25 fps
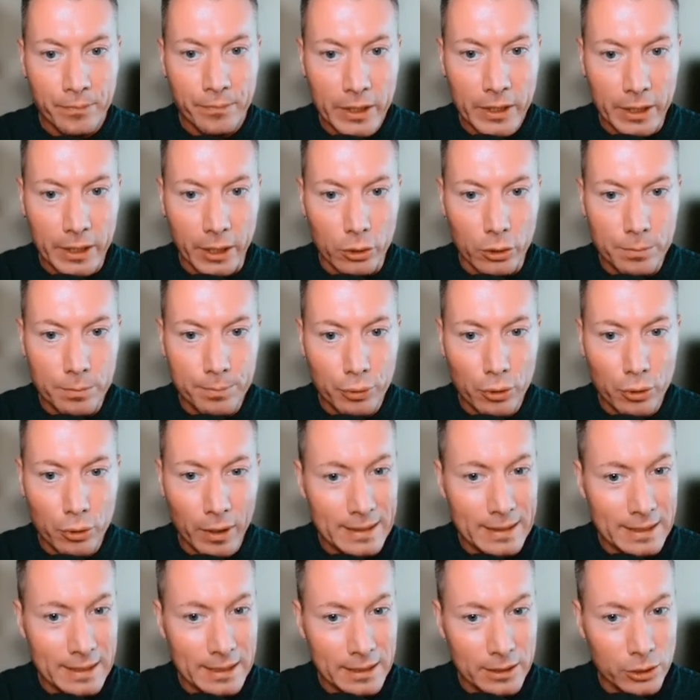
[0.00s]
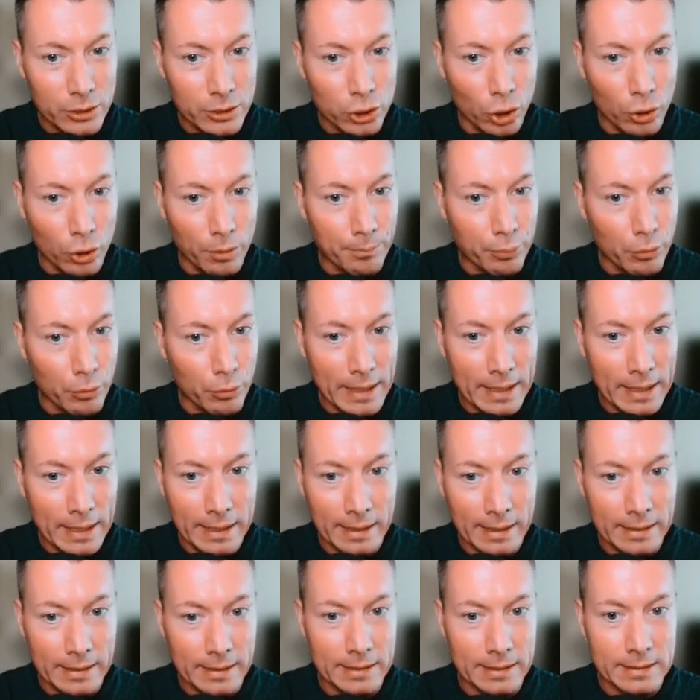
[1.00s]
You know, price is not
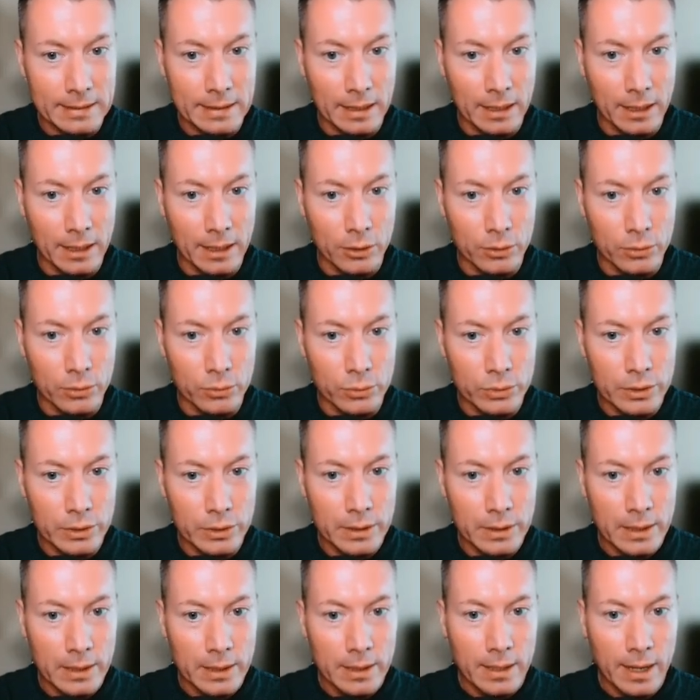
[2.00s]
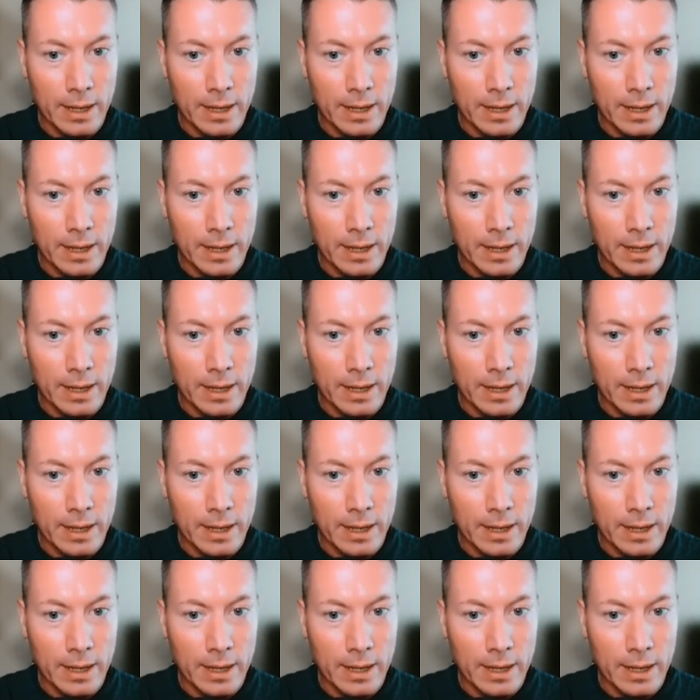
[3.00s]
breaking these lows